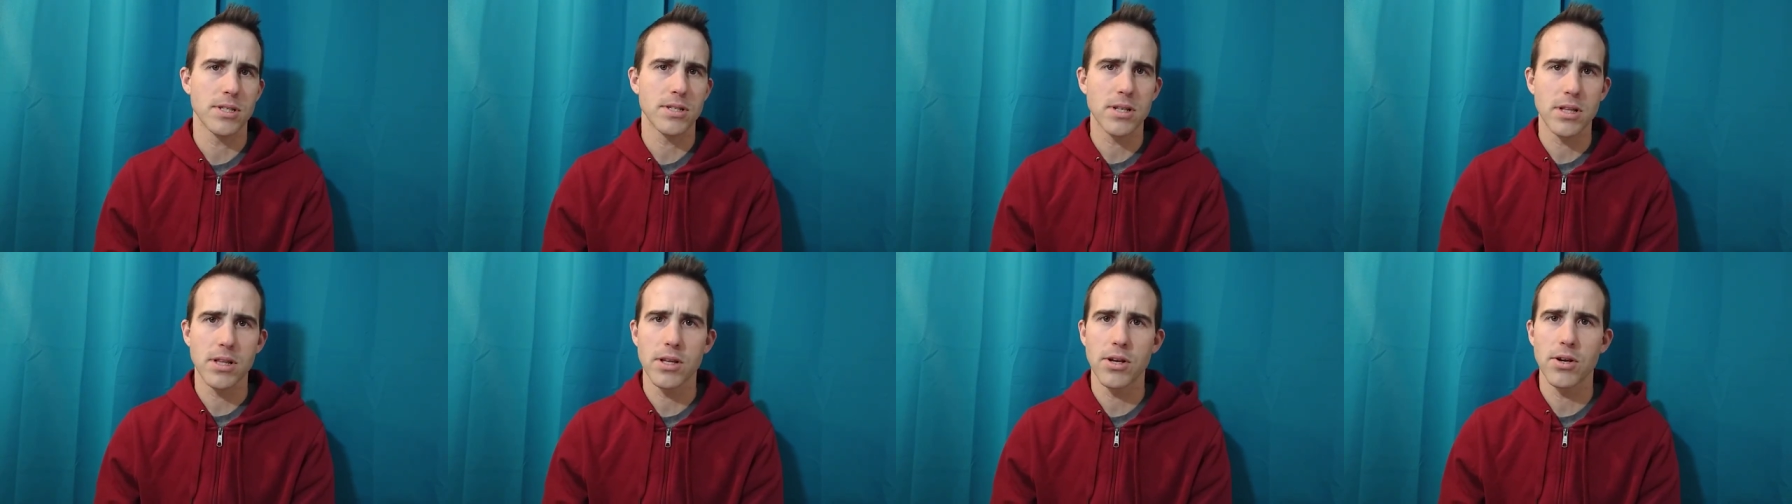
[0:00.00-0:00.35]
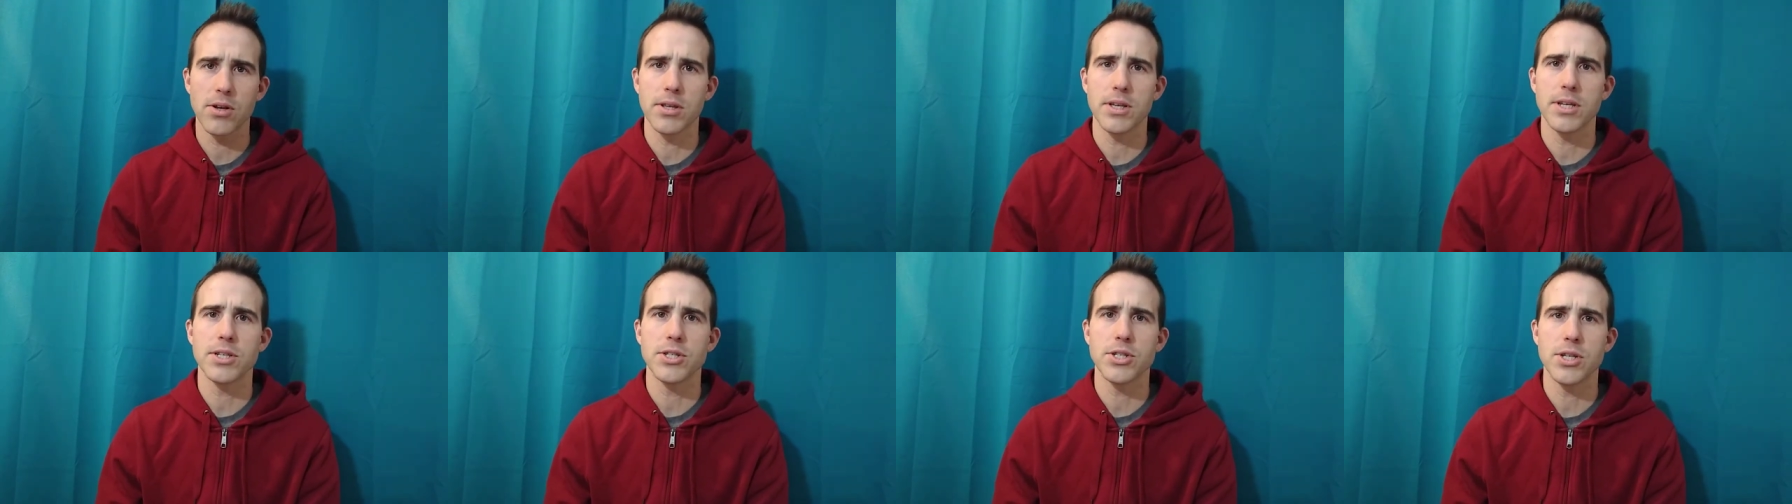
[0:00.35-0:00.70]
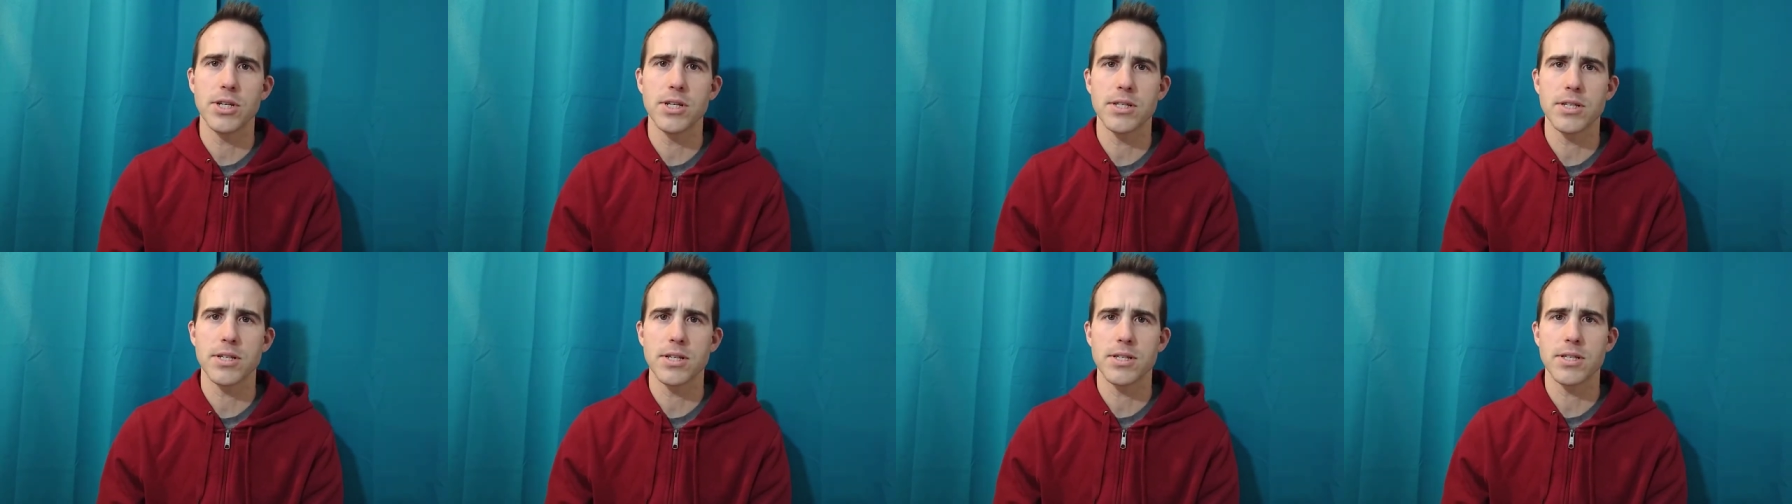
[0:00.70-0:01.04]
Clearly,
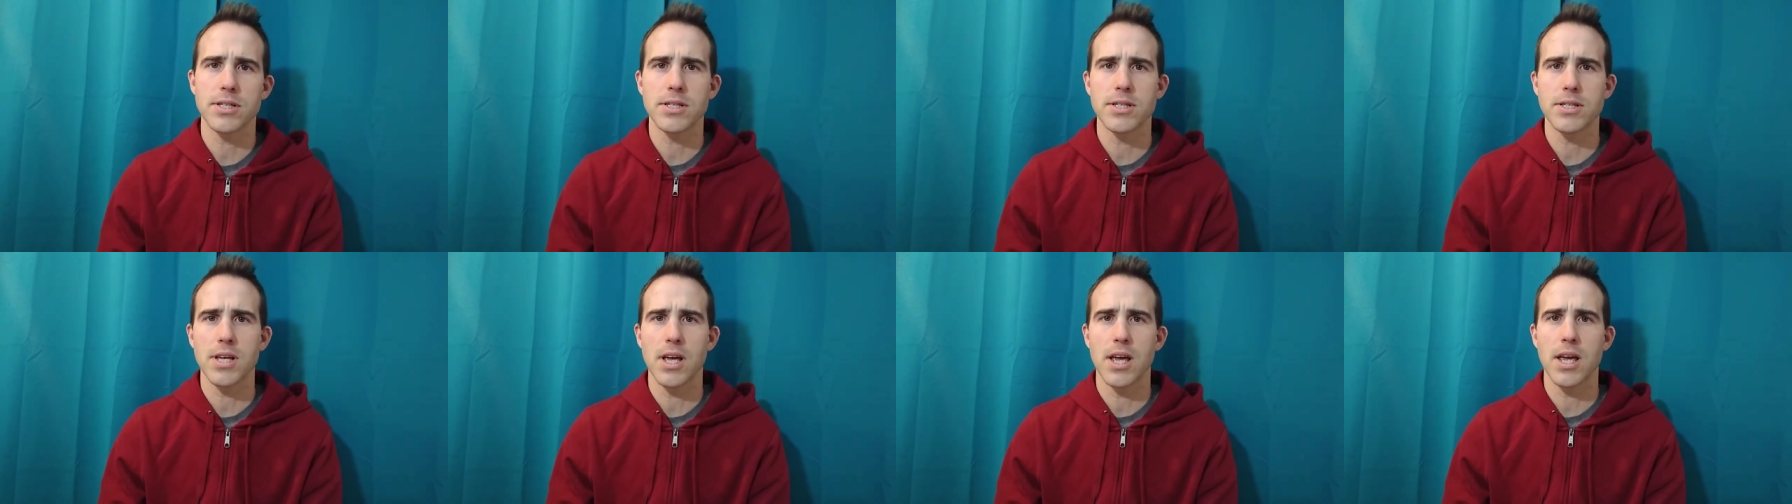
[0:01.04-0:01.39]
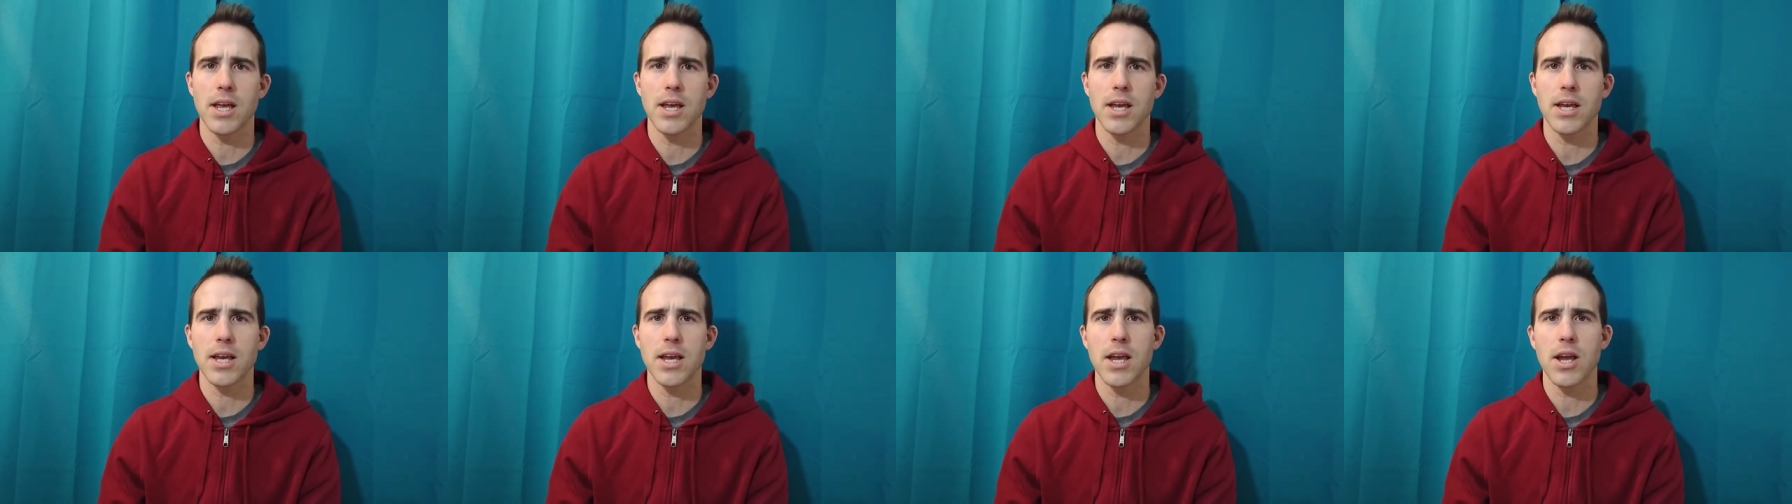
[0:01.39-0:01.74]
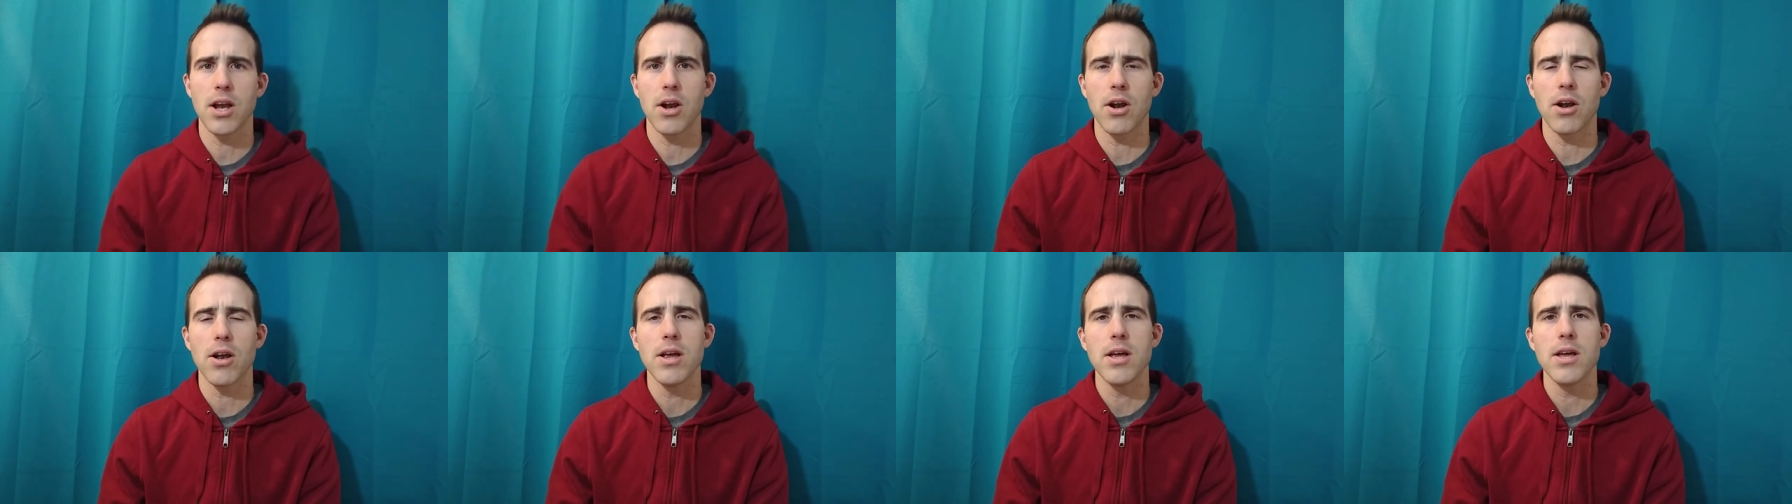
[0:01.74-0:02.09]
Jesus is saying
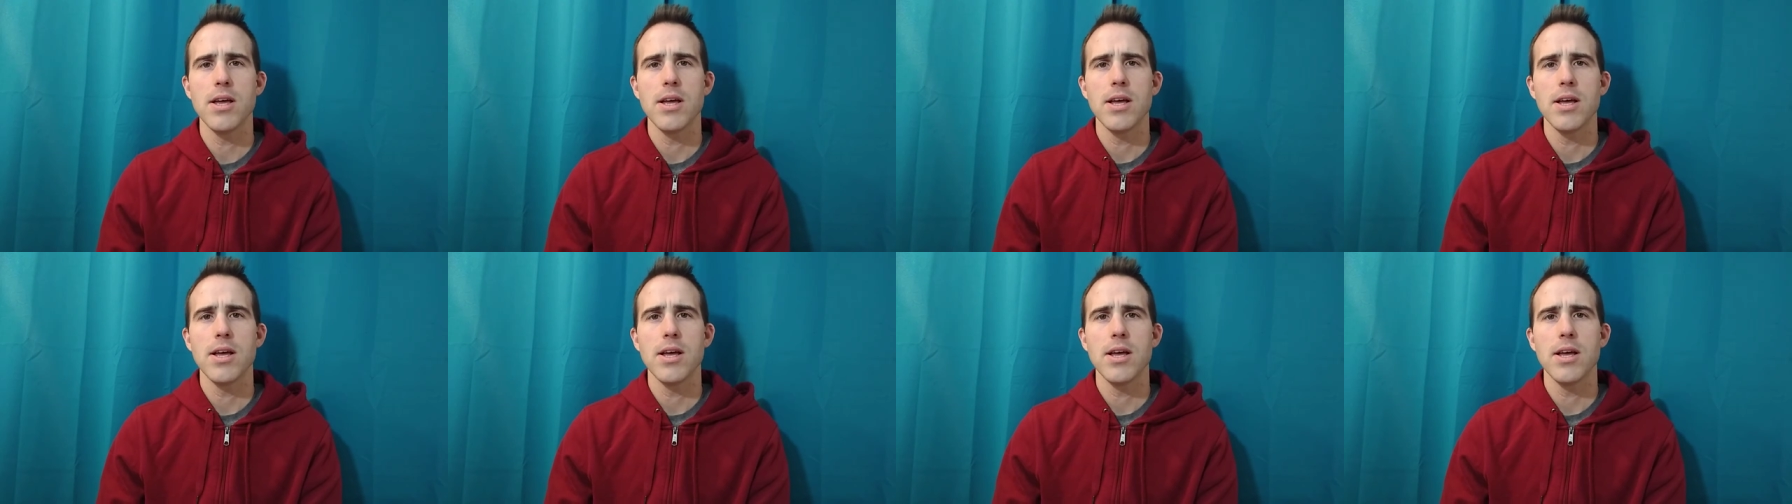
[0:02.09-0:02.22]
here,